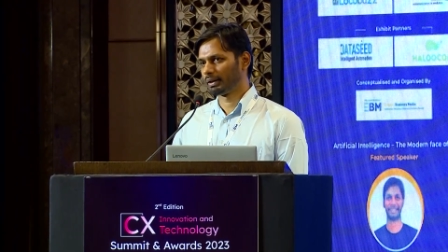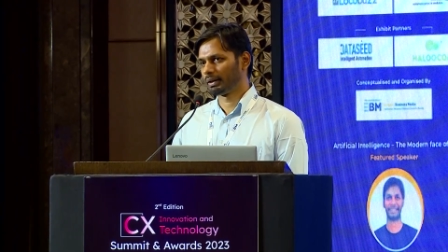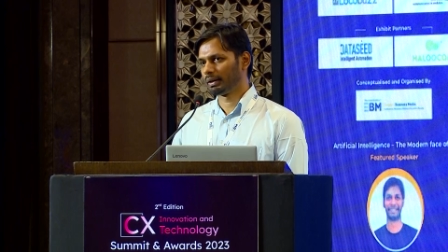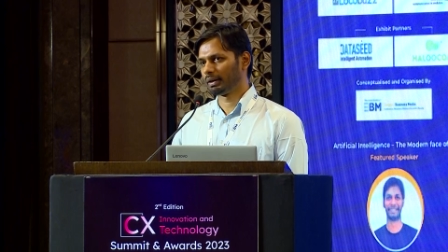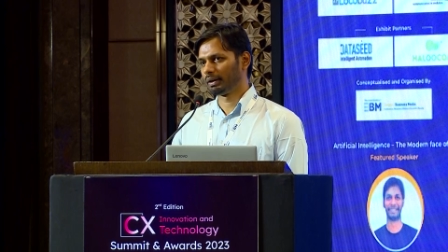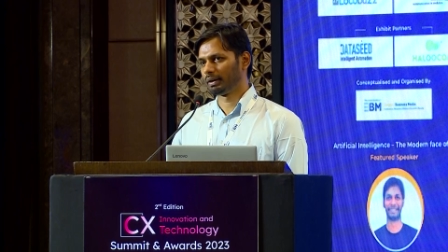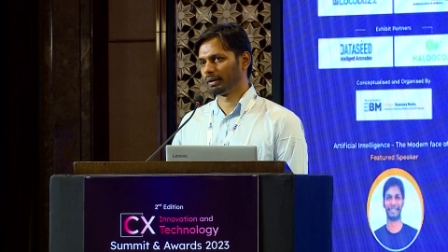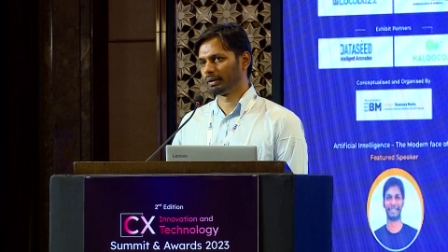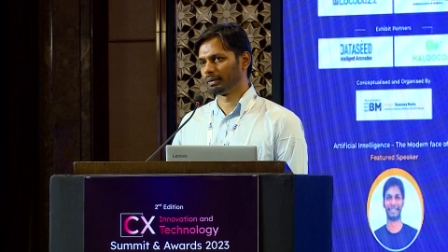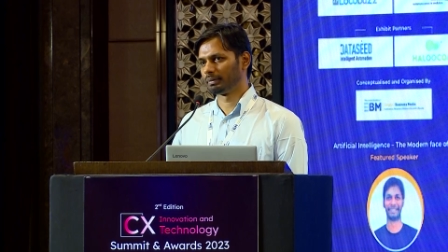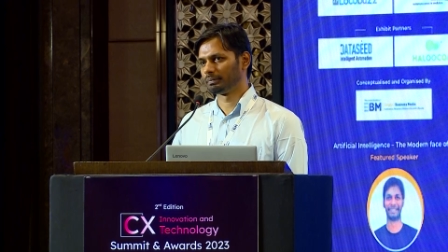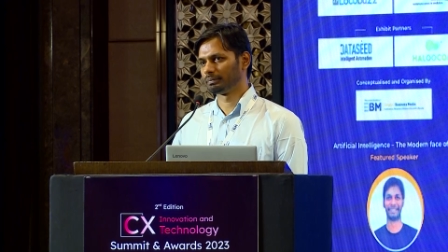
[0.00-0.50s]

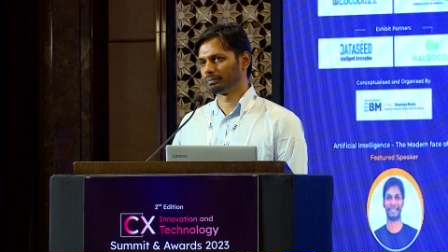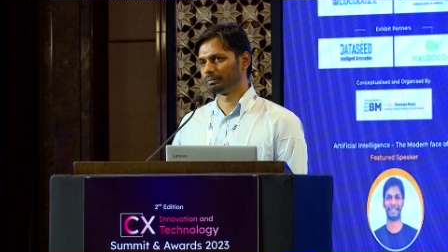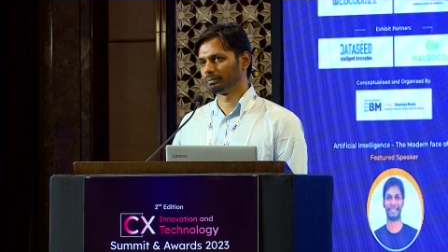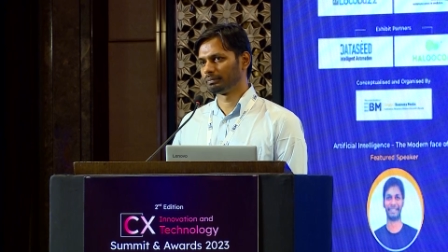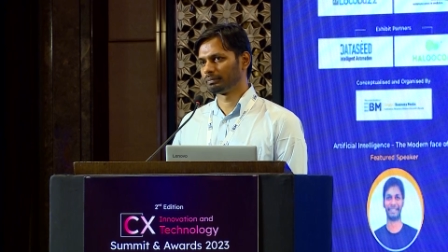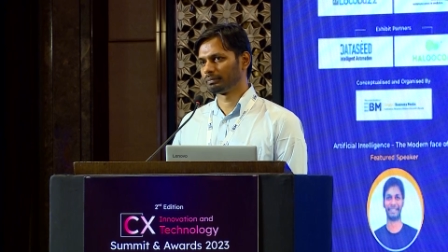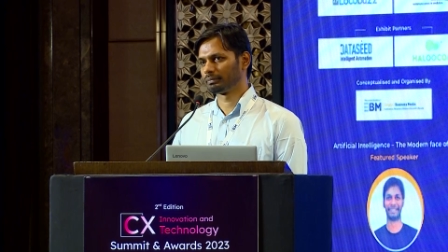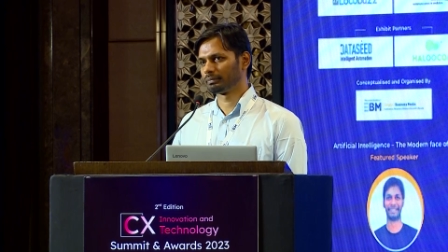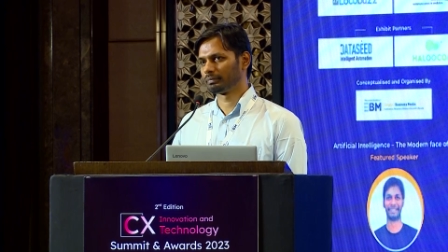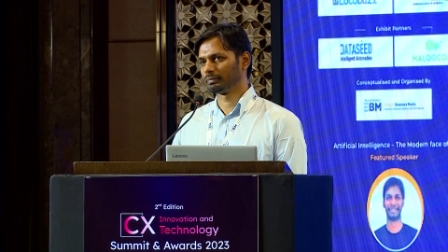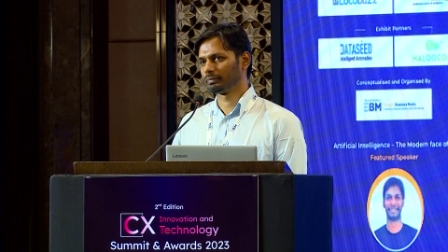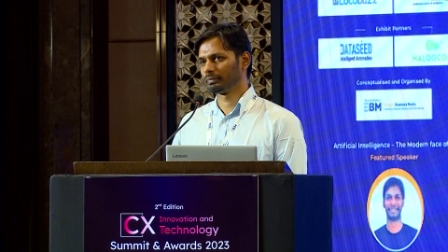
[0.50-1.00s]
um,
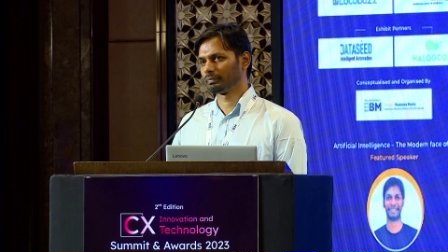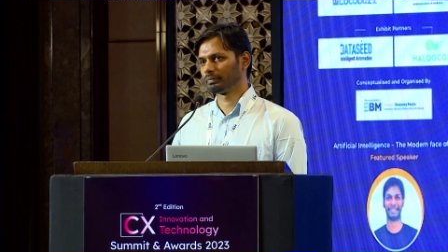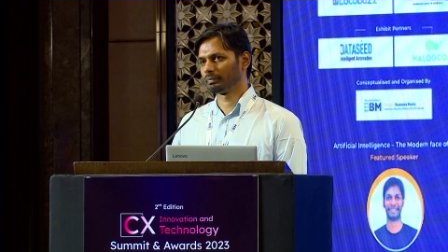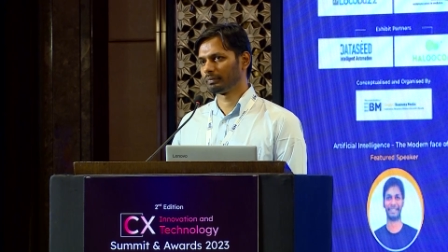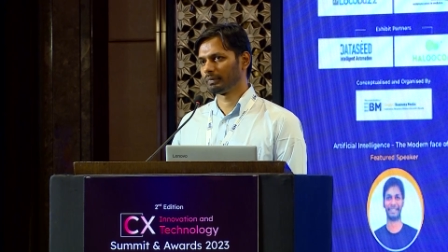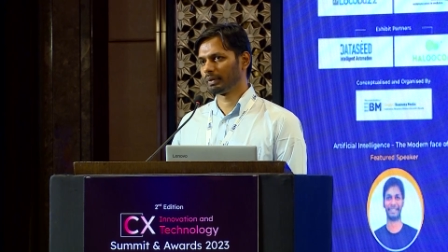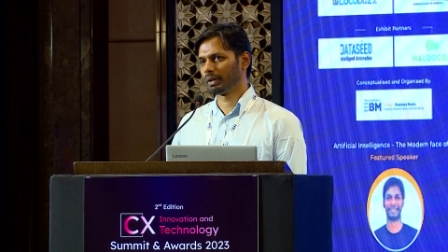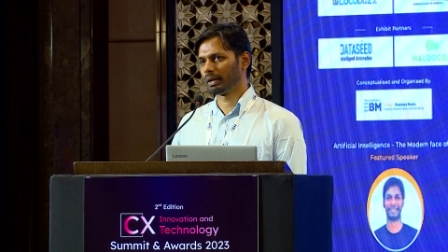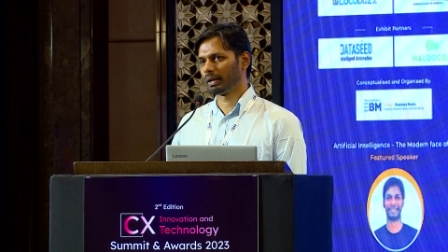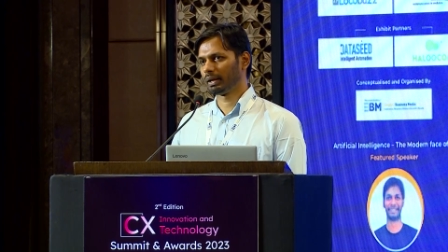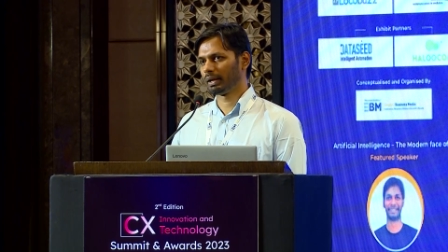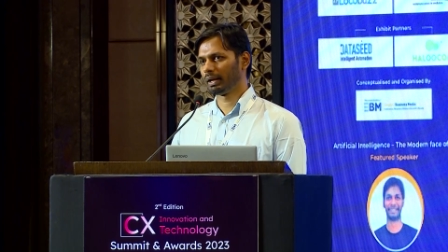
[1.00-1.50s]

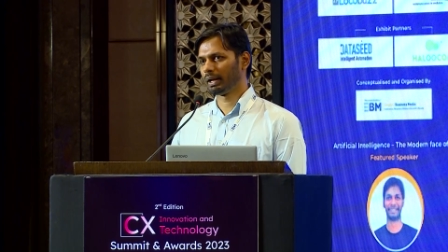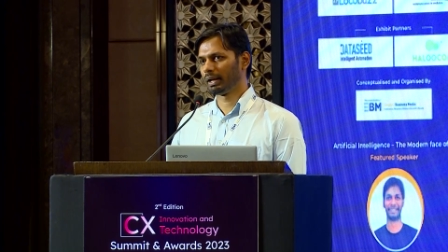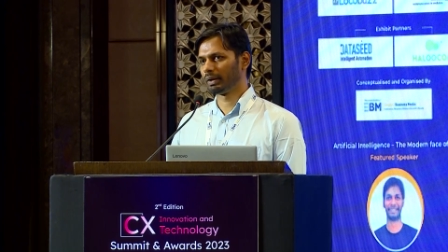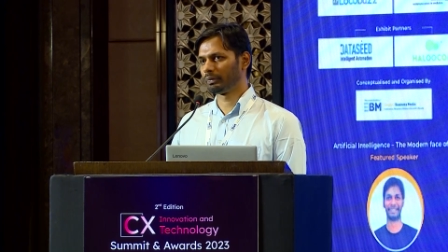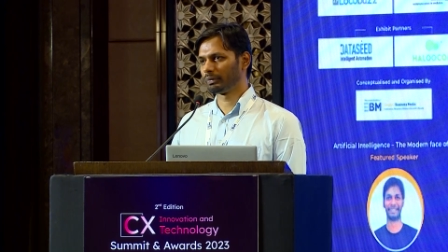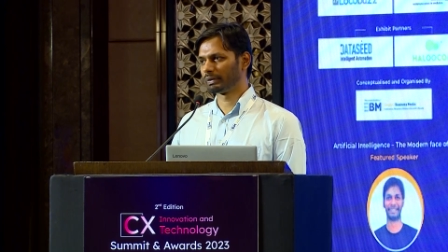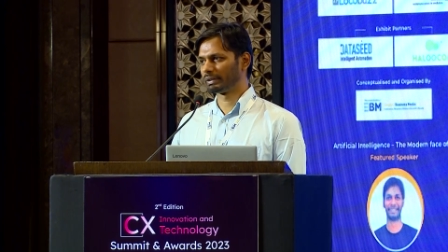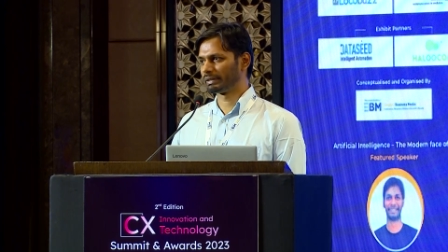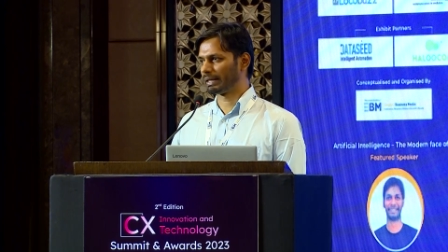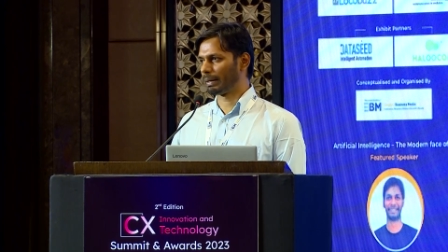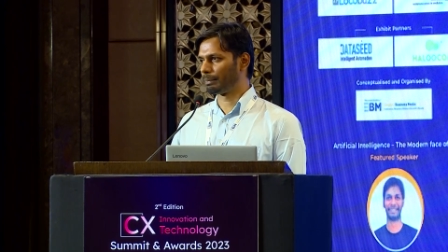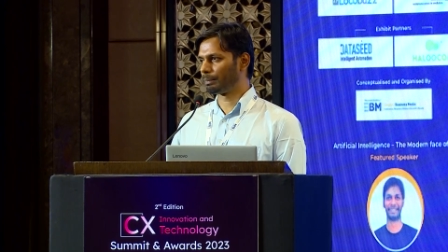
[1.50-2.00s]
it
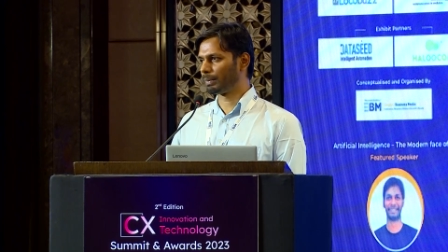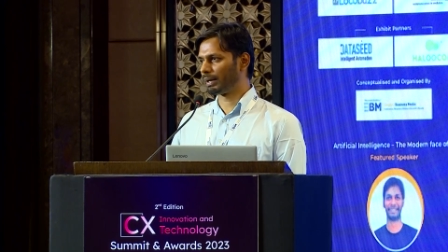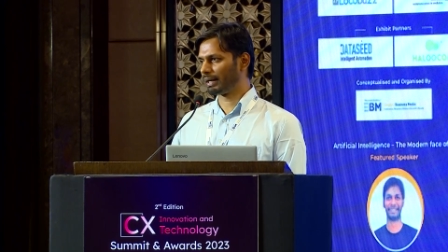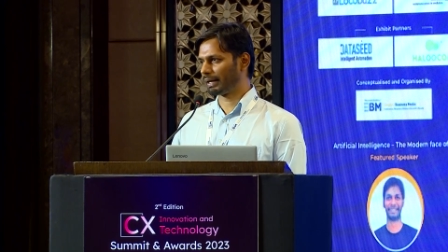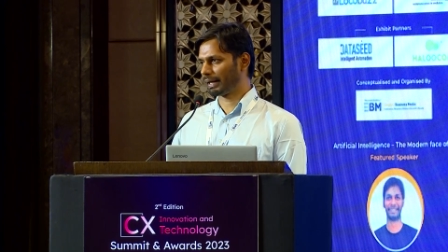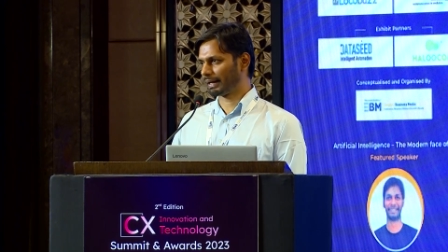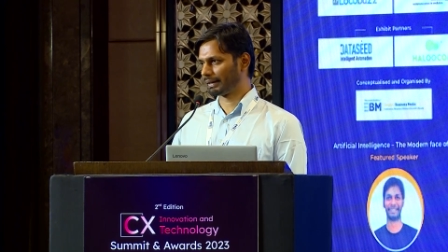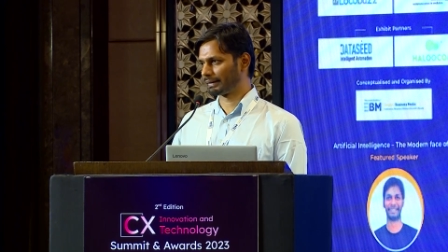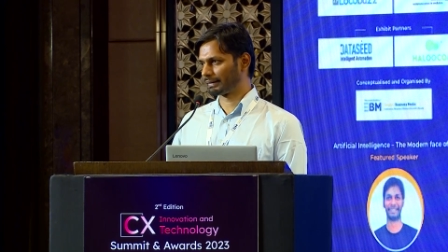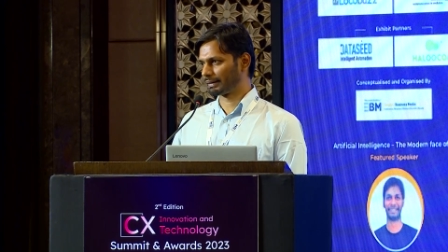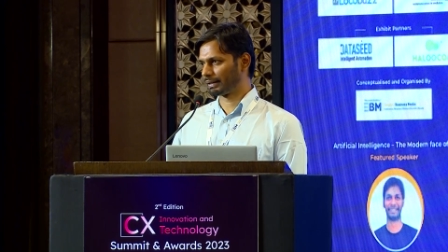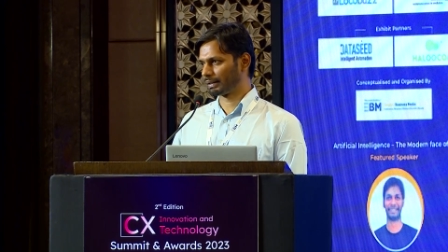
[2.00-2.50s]
was
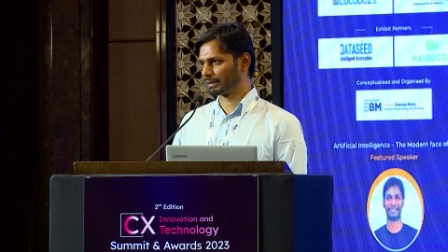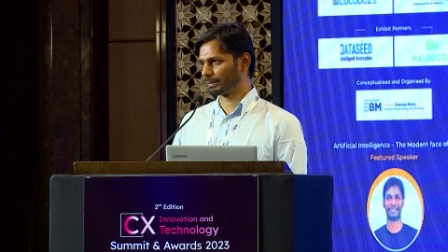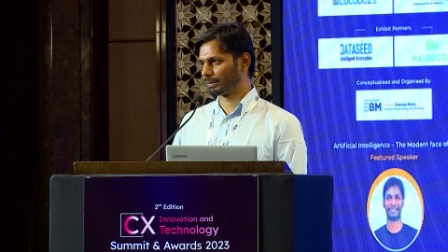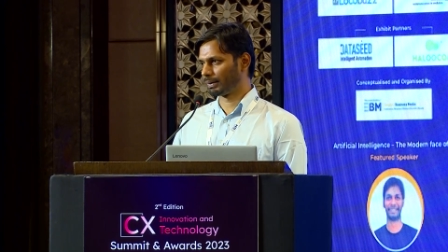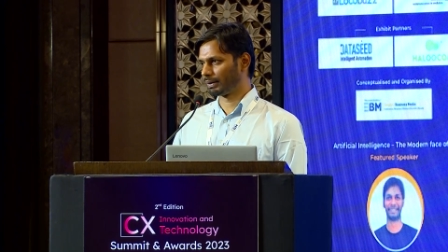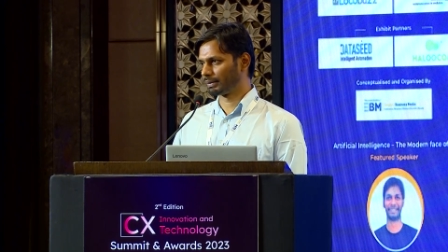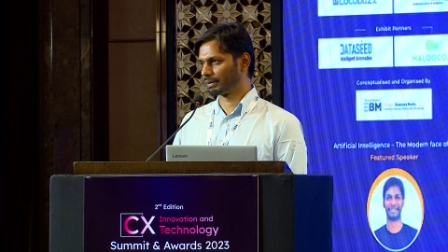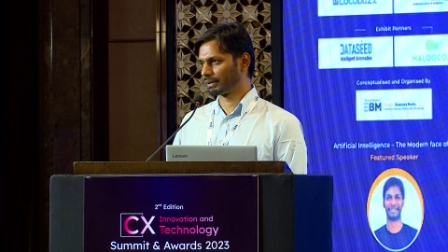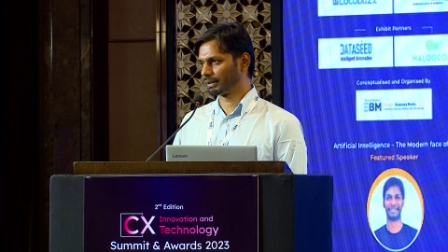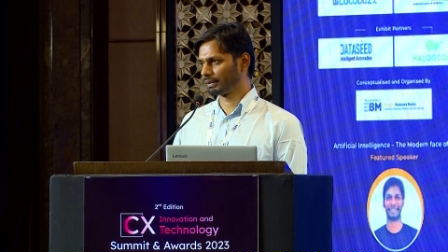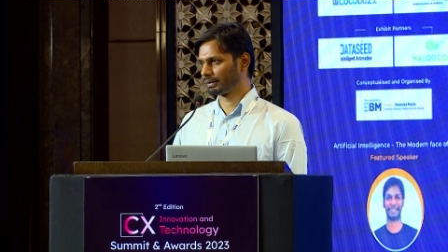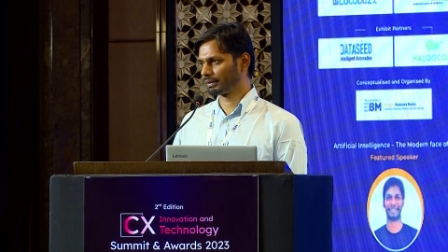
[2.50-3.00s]
templatized
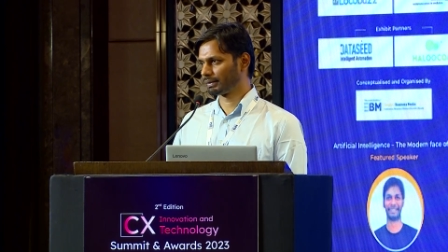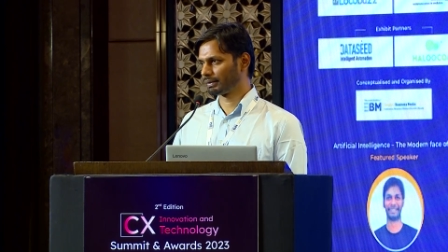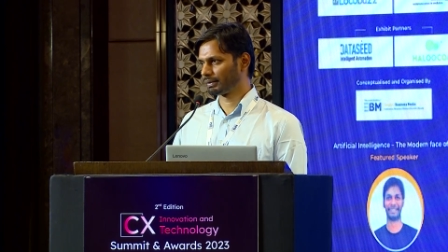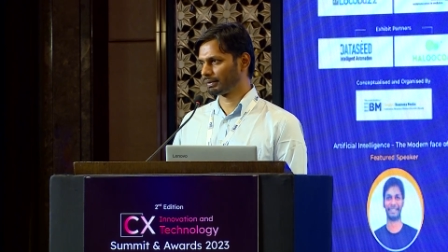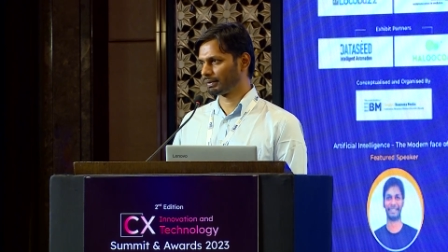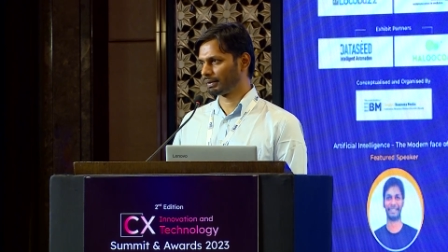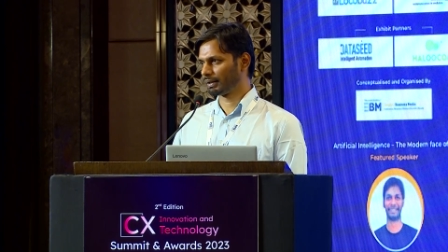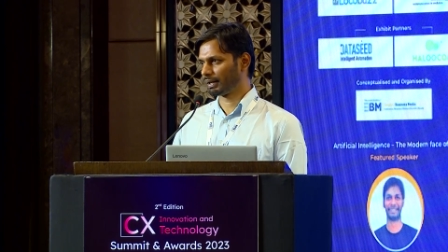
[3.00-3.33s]
responses.